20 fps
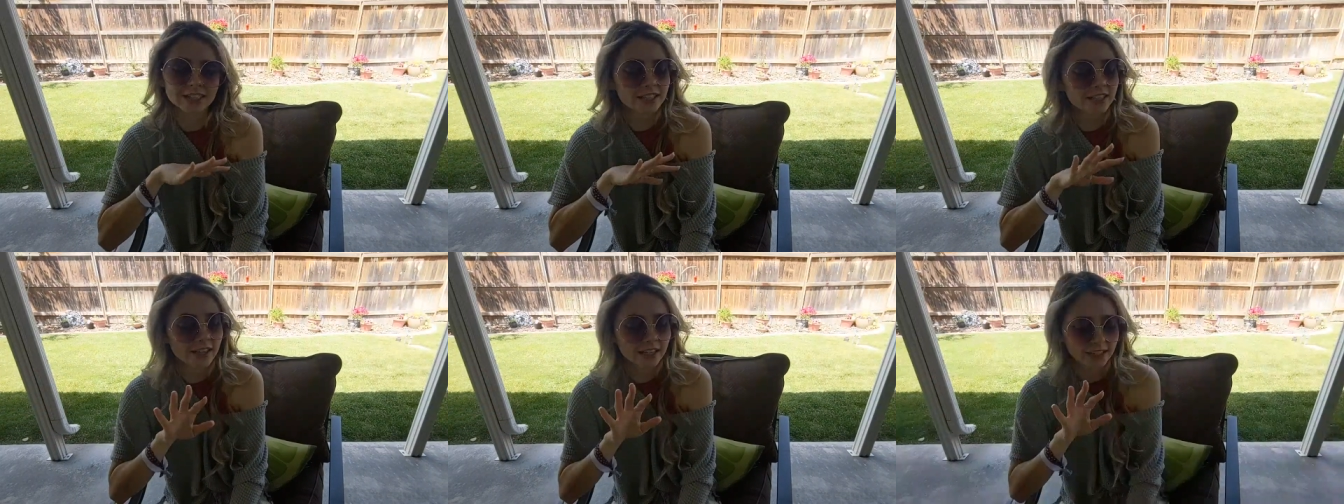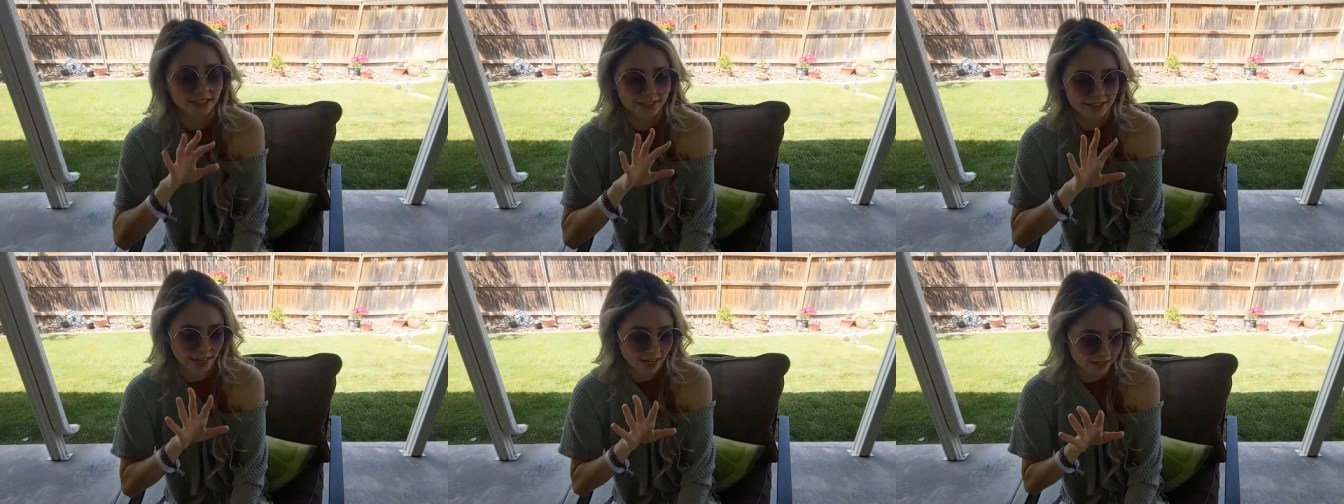I did
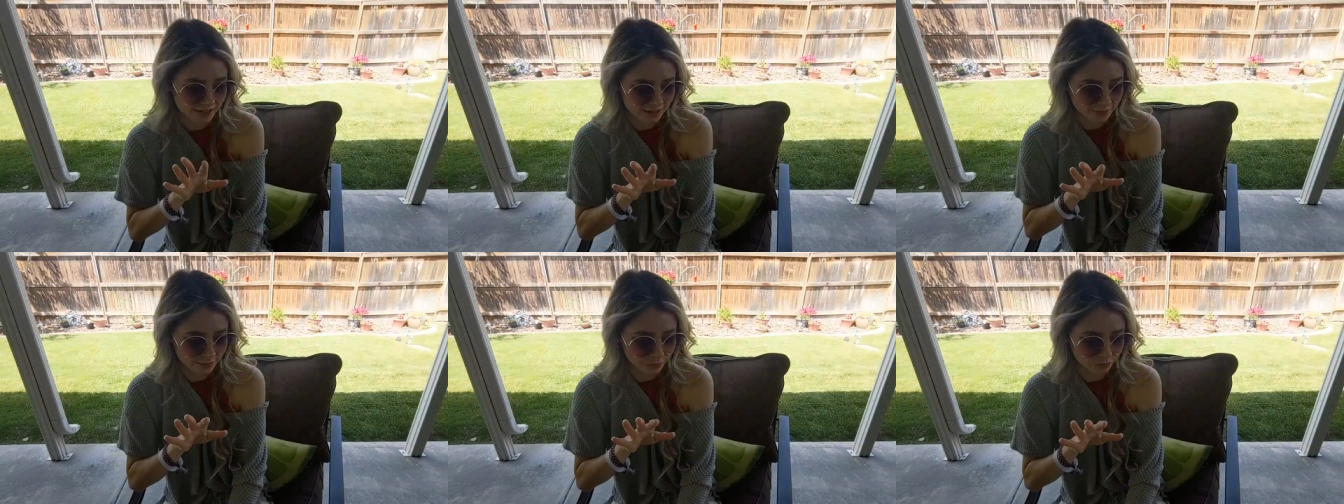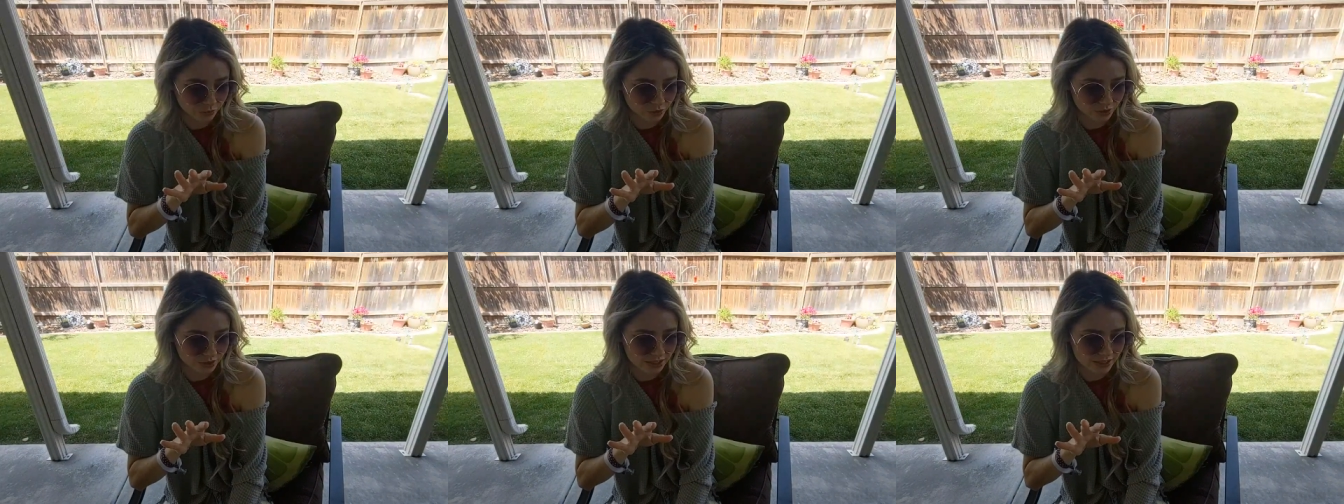like a test
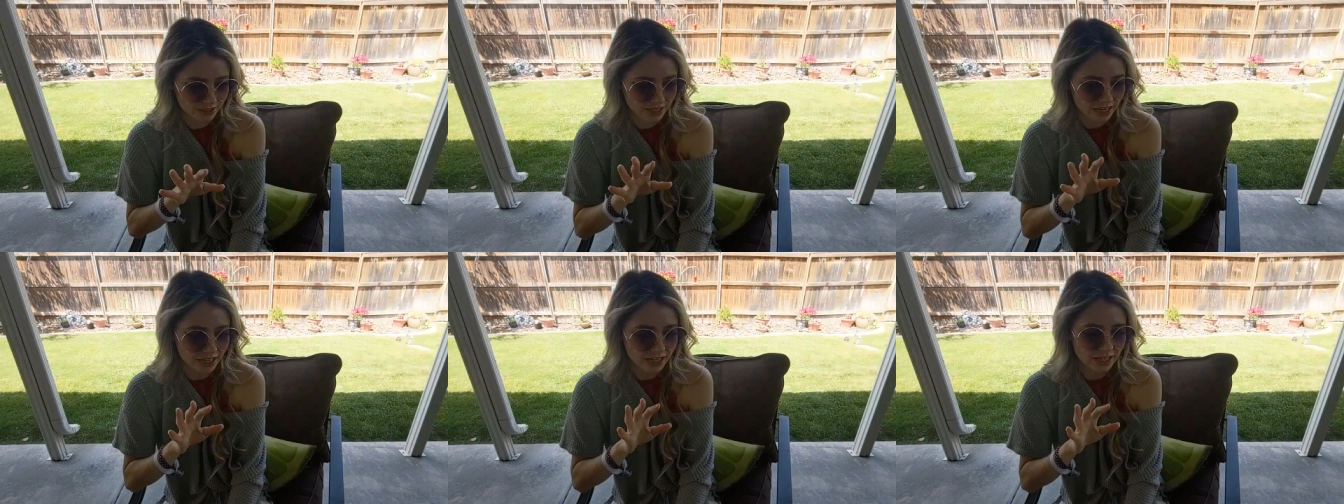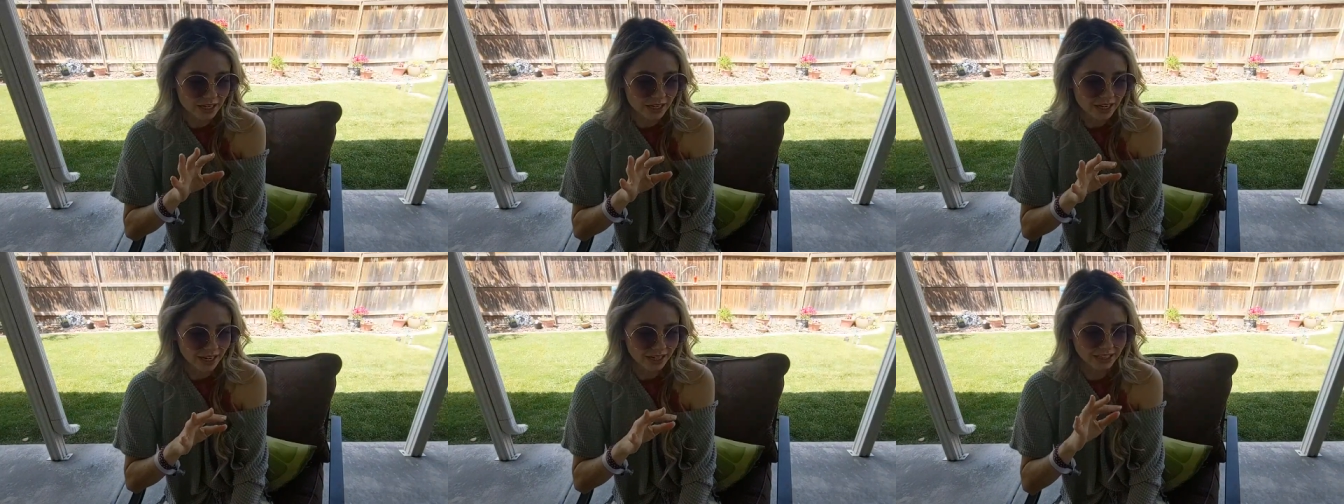before this.
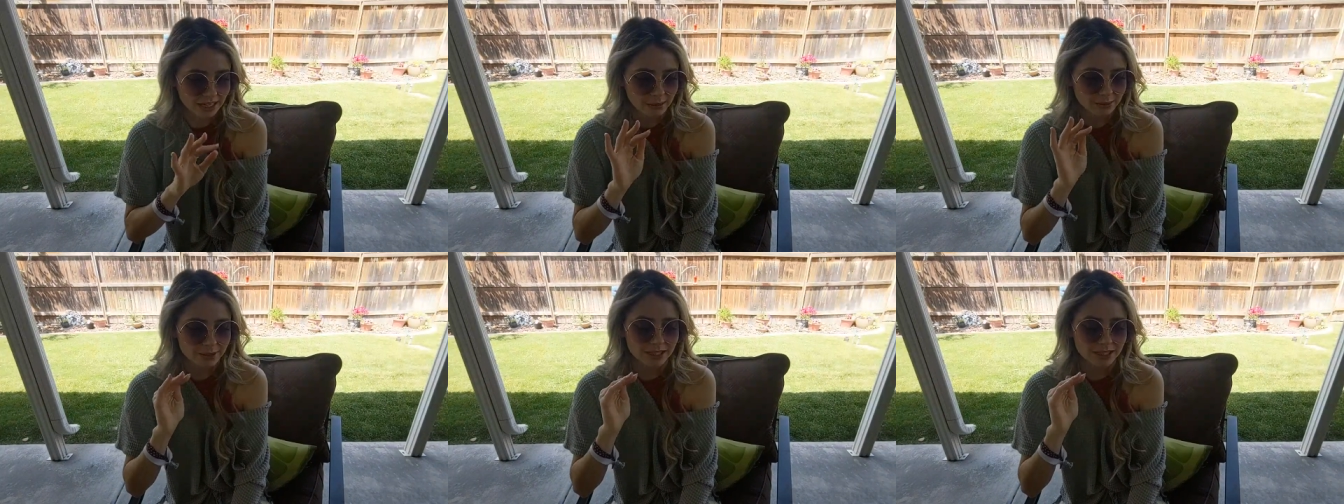I